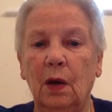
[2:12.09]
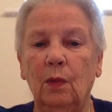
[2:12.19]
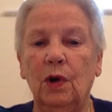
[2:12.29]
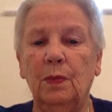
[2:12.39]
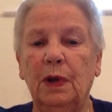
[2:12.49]

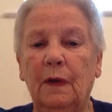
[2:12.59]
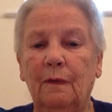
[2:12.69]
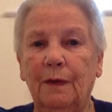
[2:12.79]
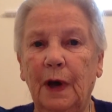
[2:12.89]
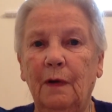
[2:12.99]
would be
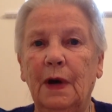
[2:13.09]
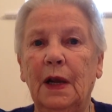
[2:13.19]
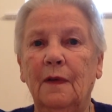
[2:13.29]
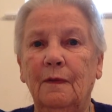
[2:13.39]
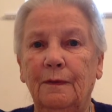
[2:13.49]

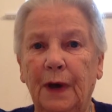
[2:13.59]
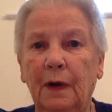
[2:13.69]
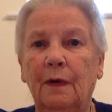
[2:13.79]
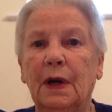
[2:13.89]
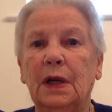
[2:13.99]
very,
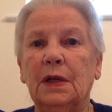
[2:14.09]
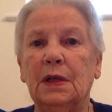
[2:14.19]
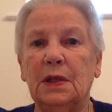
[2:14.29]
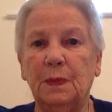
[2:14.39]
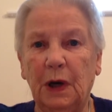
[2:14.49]
very
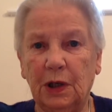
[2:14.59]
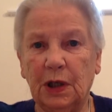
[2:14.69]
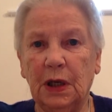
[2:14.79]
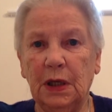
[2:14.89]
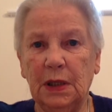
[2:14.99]
special
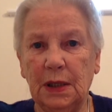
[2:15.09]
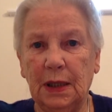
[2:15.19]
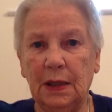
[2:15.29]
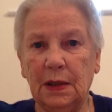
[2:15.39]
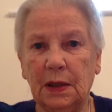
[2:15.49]

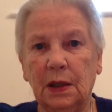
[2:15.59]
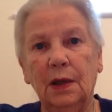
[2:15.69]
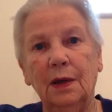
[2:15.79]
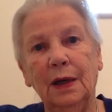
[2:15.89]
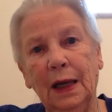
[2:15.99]
indeed.
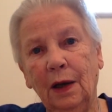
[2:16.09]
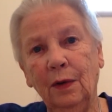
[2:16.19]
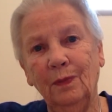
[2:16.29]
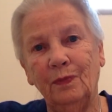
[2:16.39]
Now,